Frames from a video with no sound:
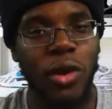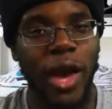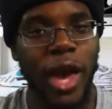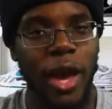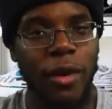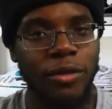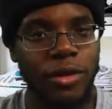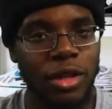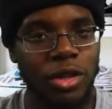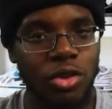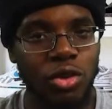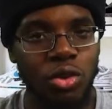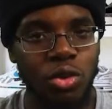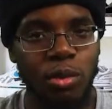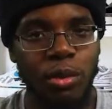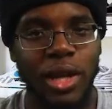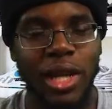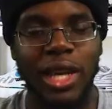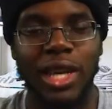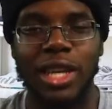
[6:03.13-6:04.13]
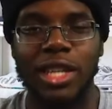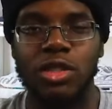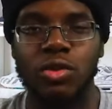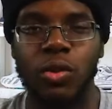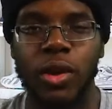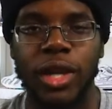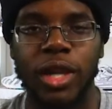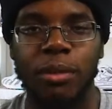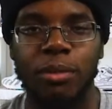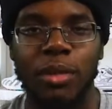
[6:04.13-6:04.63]
have to do, but it is
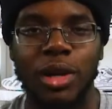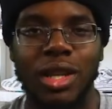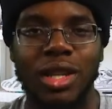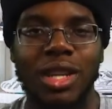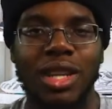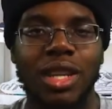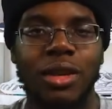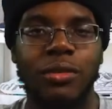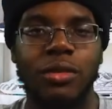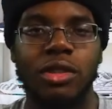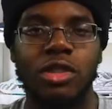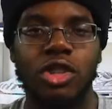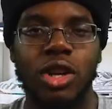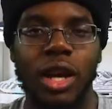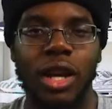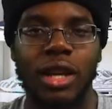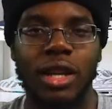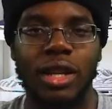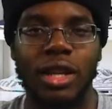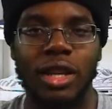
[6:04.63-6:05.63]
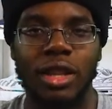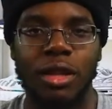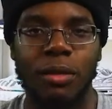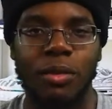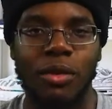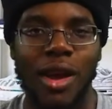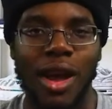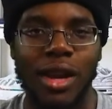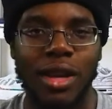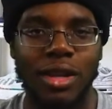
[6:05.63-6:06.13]
recommended if you're trying to get the
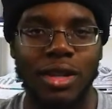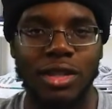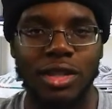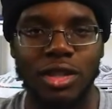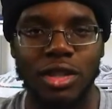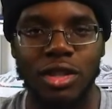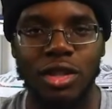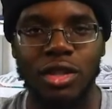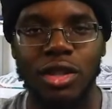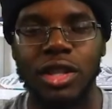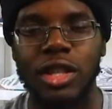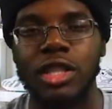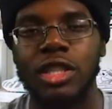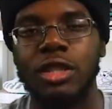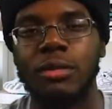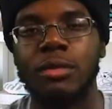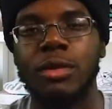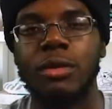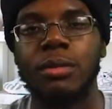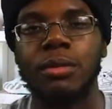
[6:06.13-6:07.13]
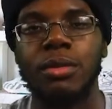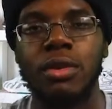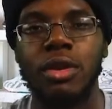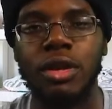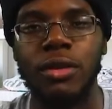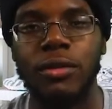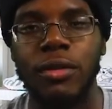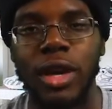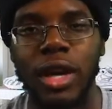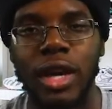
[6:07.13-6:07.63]
product to your customer
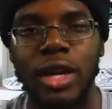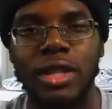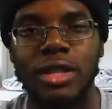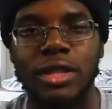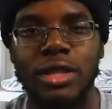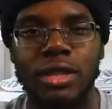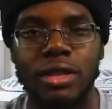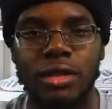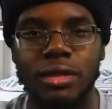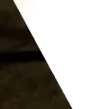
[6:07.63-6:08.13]
pretty fast.